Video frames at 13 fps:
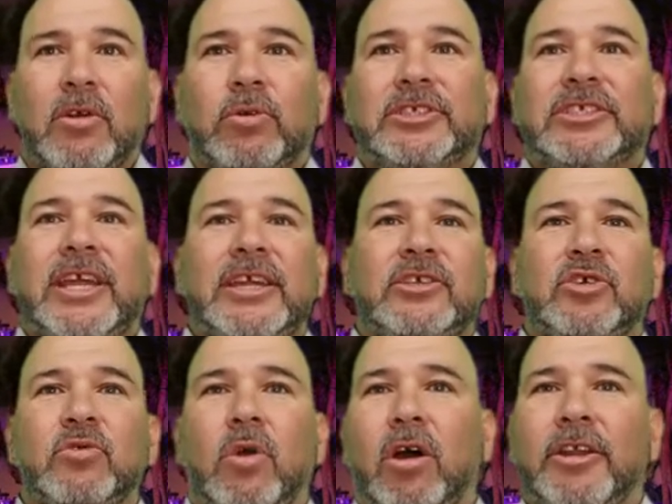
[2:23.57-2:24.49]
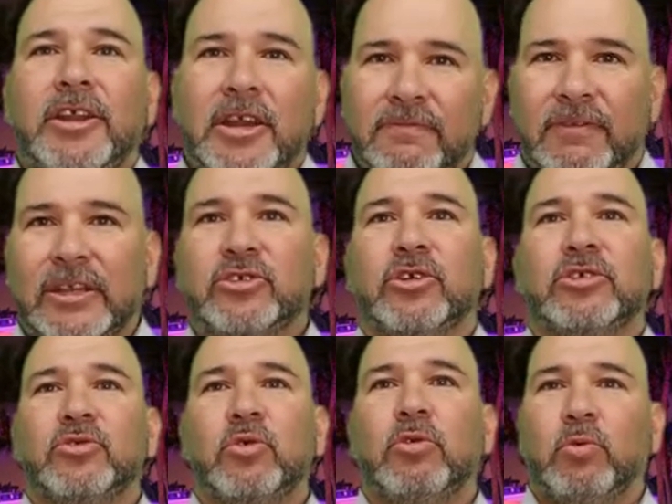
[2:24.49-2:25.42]
which takes you on an
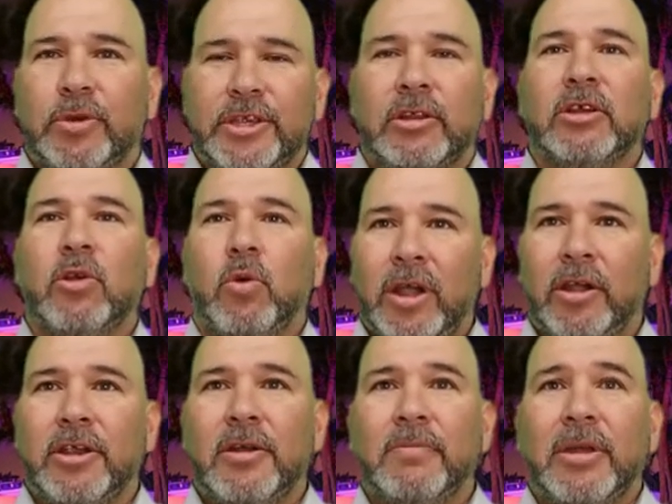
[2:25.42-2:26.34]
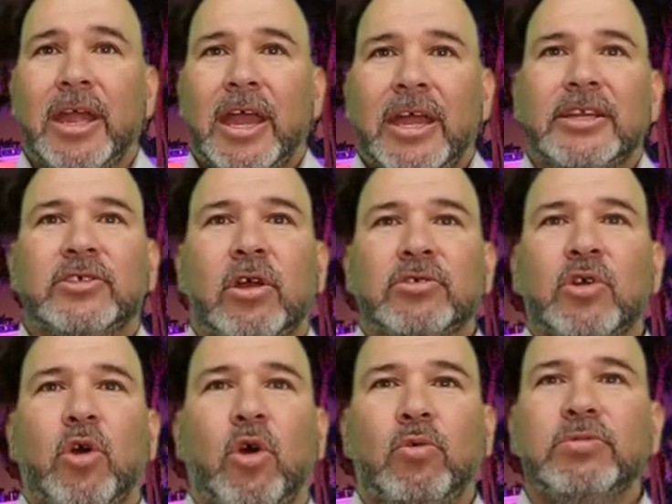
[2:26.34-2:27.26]
adventure to a real aquarium and is
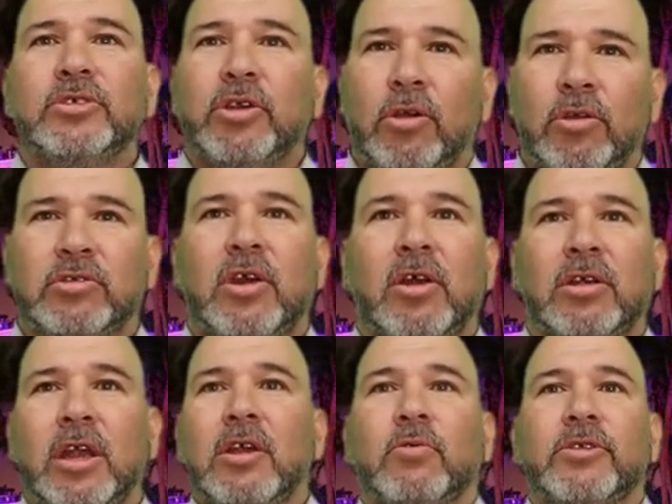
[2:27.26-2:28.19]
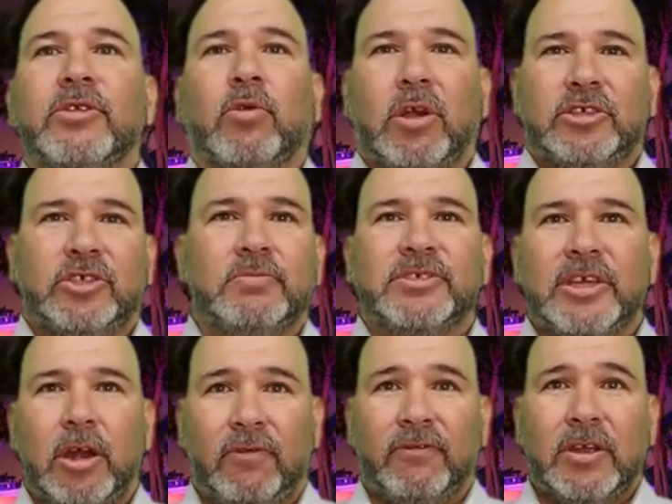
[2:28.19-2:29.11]
also home to Turtle Talk with Crush
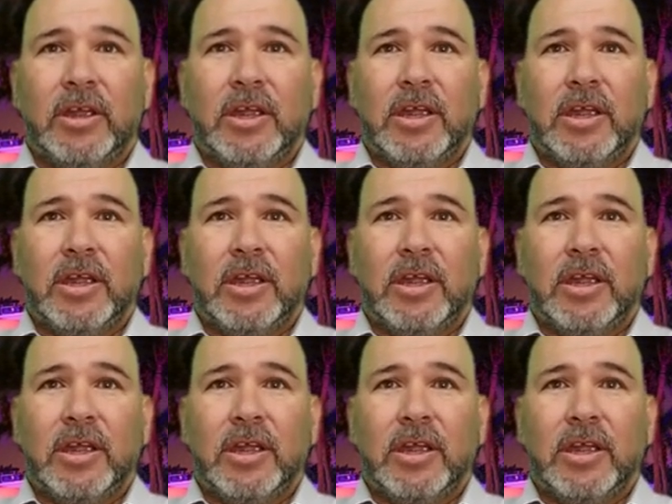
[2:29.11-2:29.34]
himself.